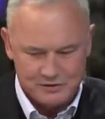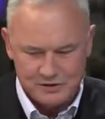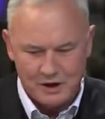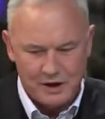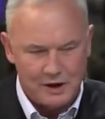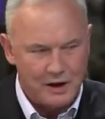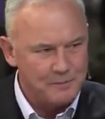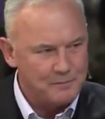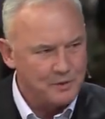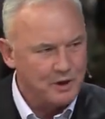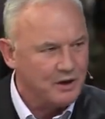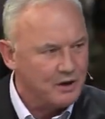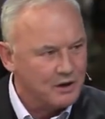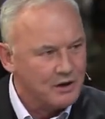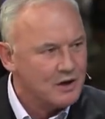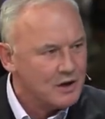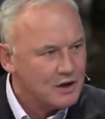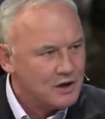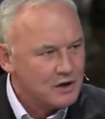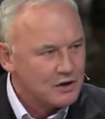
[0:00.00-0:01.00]
You're saying I'm going
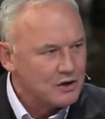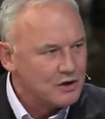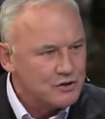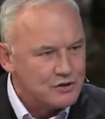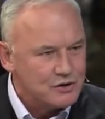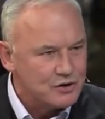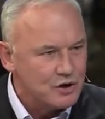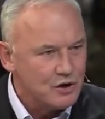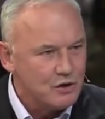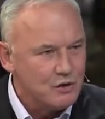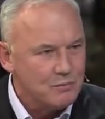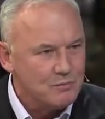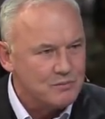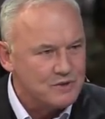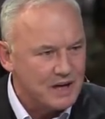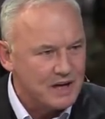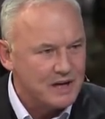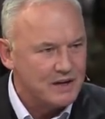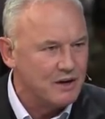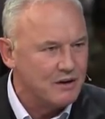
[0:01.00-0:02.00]
to
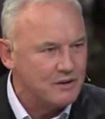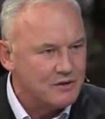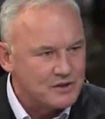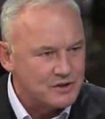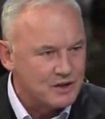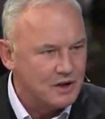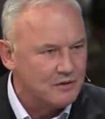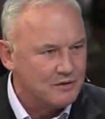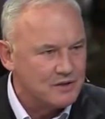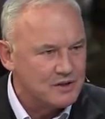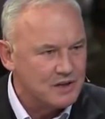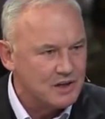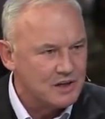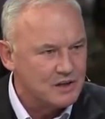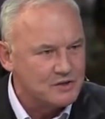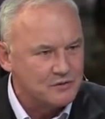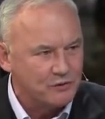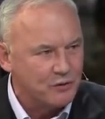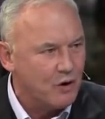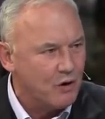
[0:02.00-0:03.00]
consume data and
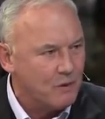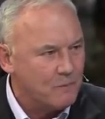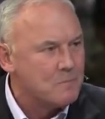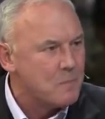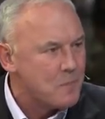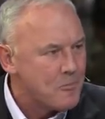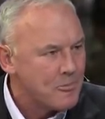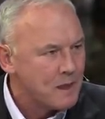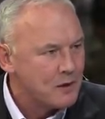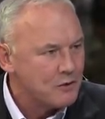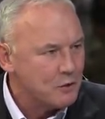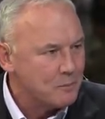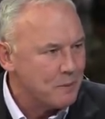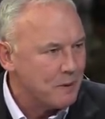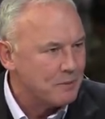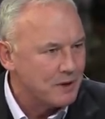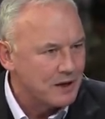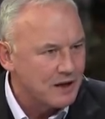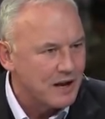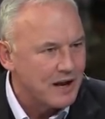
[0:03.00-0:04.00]
services from the
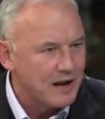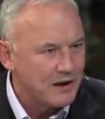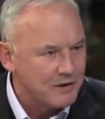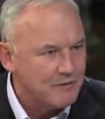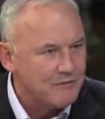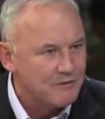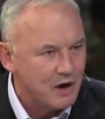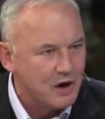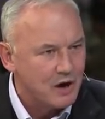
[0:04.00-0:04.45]
public cloud